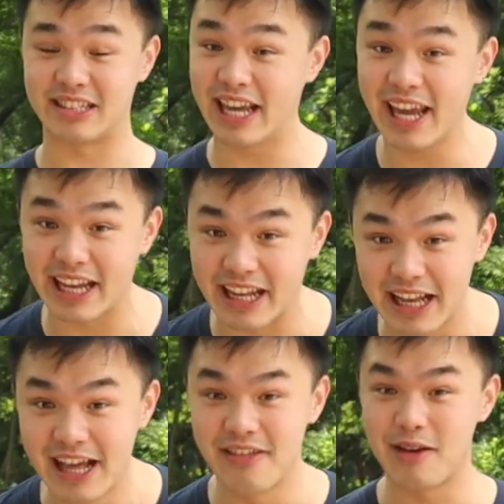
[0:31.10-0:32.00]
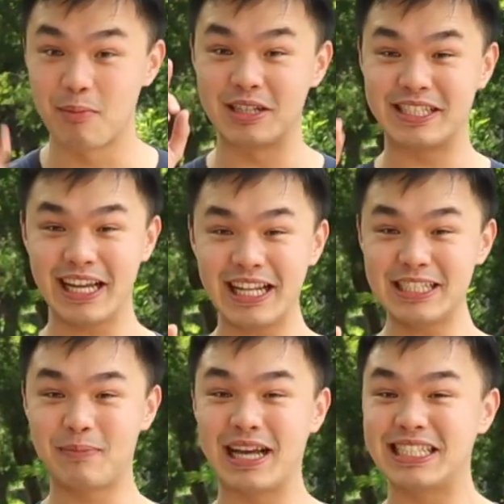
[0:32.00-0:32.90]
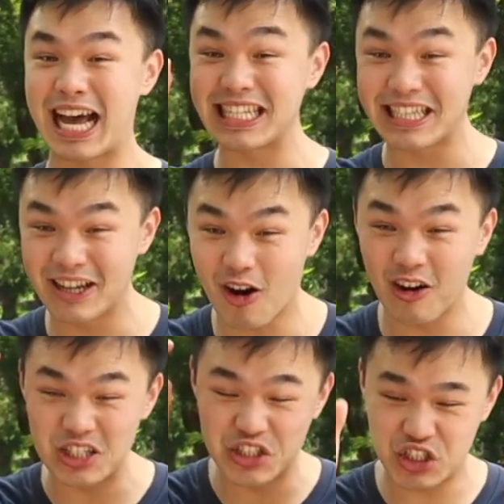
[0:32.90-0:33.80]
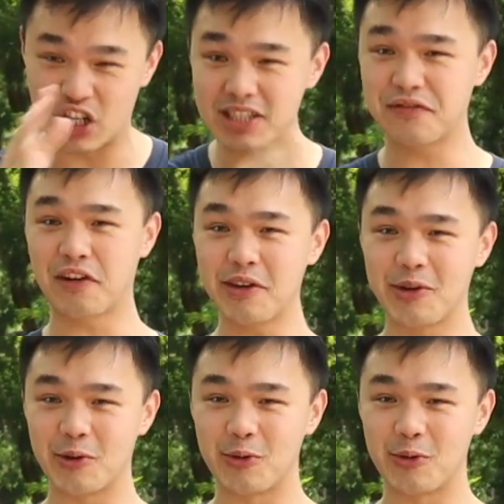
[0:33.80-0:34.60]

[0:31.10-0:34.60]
day, then Mercedes Benz has a car just for you.